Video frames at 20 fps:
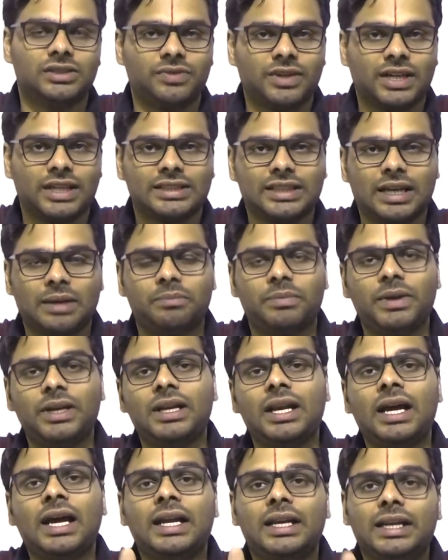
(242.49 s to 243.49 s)
For example,
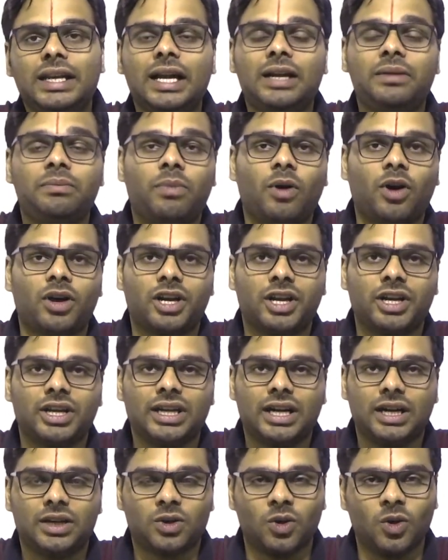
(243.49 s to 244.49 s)
net borrowing
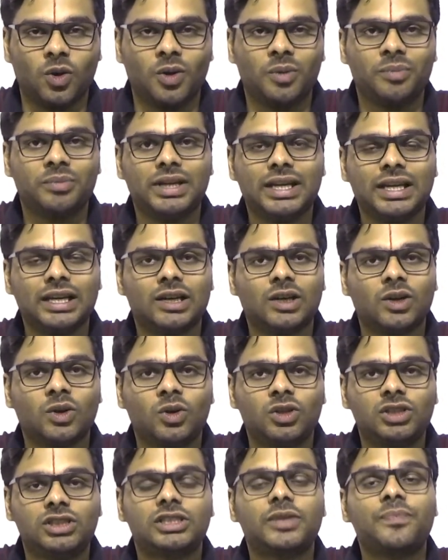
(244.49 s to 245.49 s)
at home
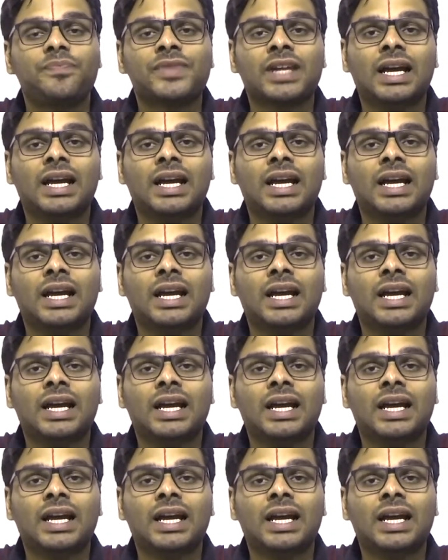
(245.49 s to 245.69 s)
includes